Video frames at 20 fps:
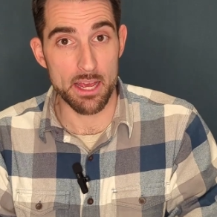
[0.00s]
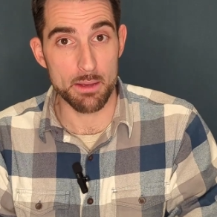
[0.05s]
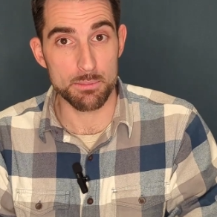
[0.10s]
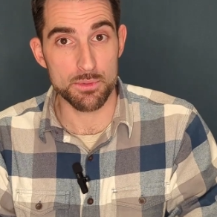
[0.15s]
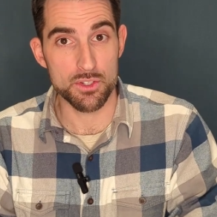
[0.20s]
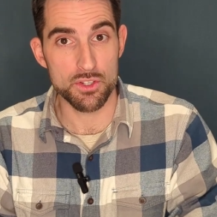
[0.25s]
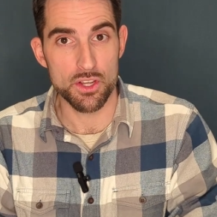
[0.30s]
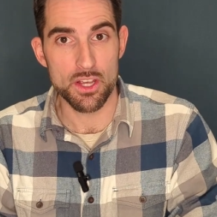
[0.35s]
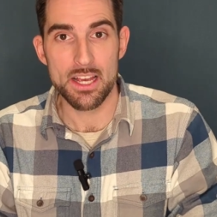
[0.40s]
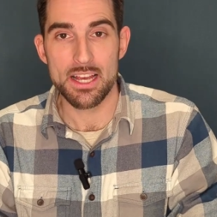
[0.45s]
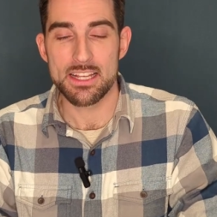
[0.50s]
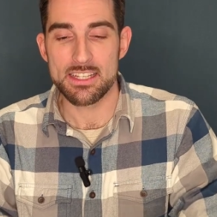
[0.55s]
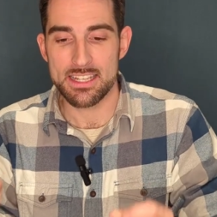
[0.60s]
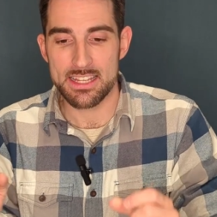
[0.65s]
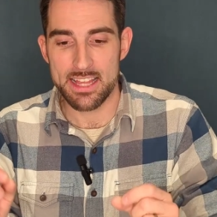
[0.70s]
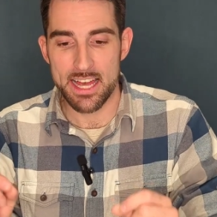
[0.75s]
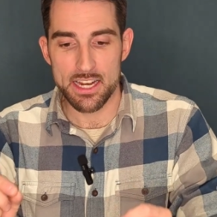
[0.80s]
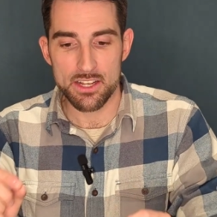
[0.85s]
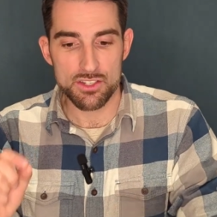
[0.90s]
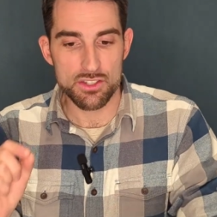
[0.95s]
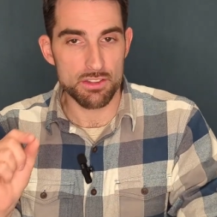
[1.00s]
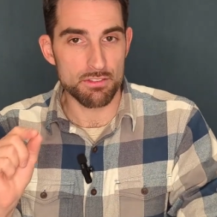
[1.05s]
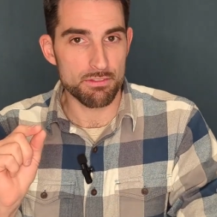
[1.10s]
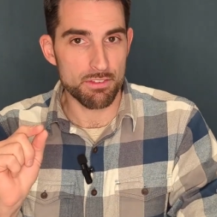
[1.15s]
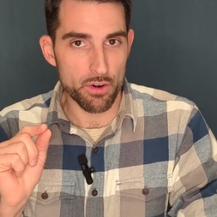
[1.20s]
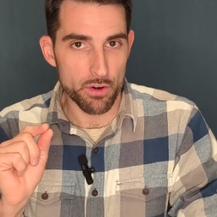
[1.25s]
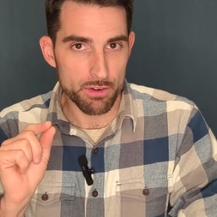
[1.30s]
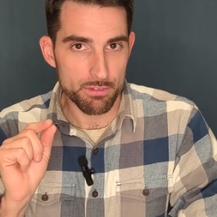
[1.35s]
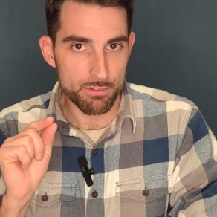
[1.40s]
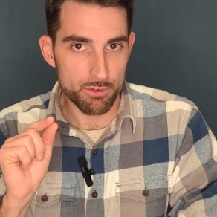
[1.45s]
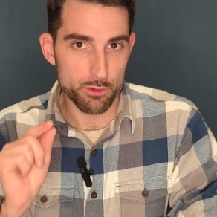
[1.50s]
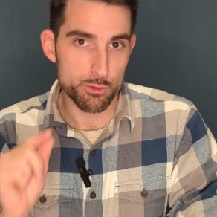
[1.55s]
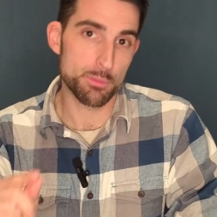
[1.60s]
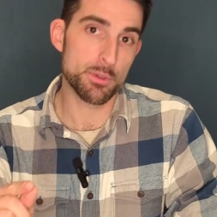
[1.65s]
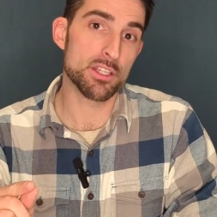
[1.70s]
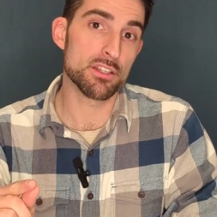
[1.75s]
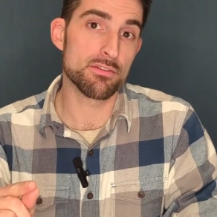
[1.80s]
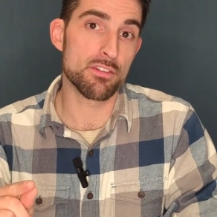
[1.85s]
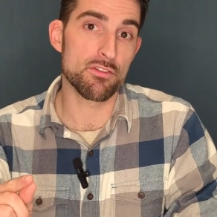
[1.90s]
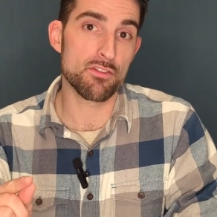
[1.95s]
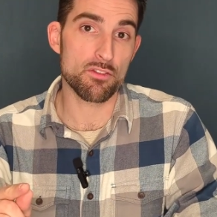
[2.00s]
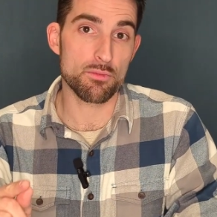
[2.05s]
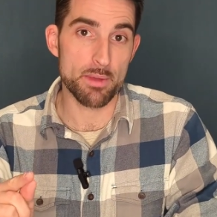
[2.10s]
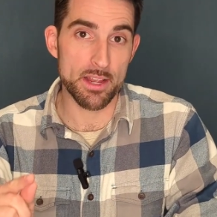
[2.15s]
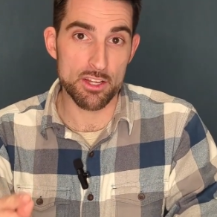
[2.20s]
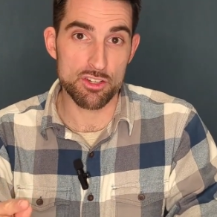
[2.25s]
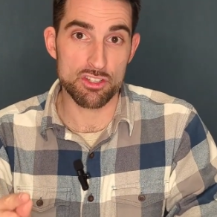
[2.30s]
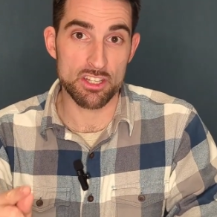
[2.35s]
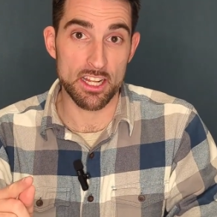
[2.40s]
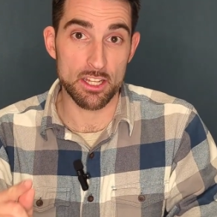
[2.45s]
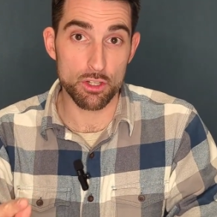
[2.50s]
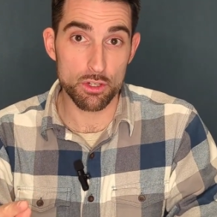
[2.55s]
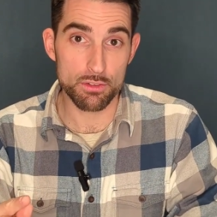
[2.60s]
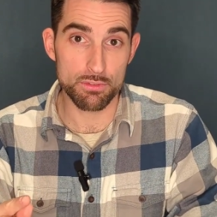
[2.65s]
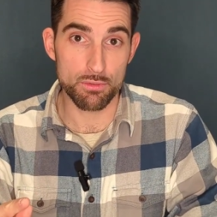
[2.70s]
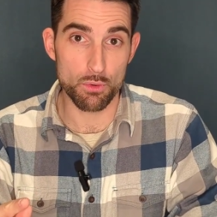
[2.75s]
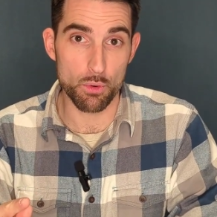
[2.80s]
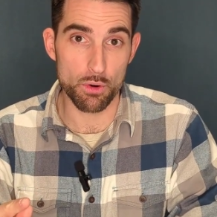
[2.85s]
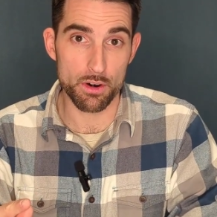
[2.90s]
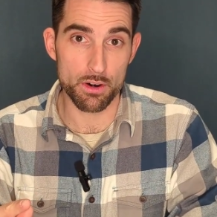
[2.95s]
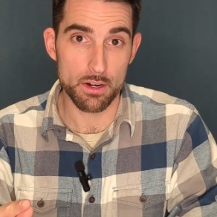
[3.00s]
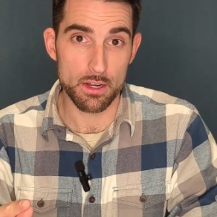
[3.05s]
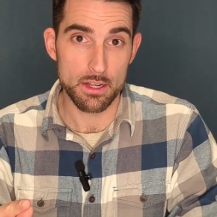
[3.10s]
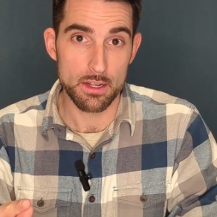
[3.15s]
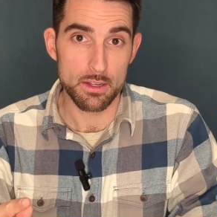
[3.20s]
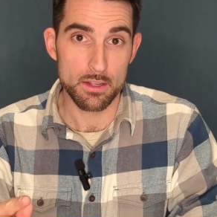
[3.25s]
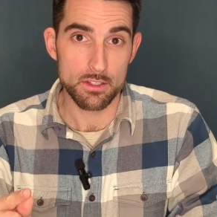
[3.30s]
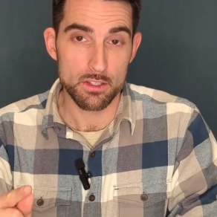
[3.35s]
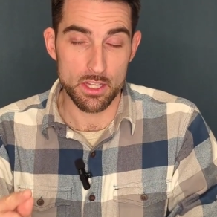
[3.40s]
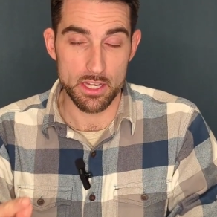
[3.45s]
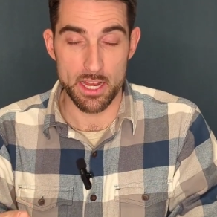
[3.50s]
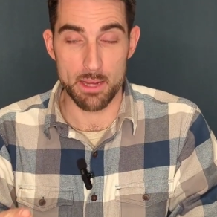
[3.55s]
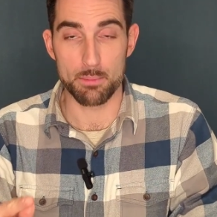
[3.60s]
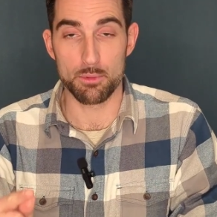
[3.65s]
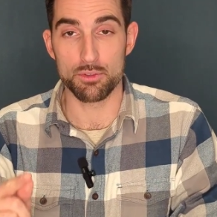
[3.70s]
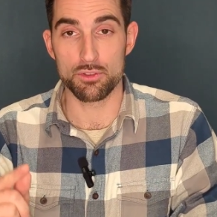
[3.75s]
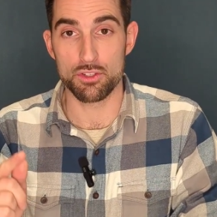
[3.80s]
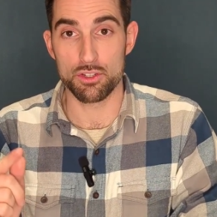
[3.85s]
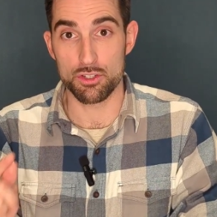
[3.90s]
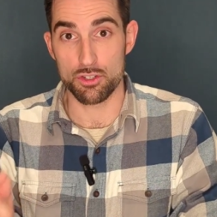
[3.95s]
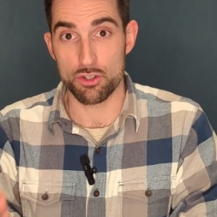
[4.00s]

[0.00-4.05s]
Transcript: amps. So that is the very first piece of information I looked for and able to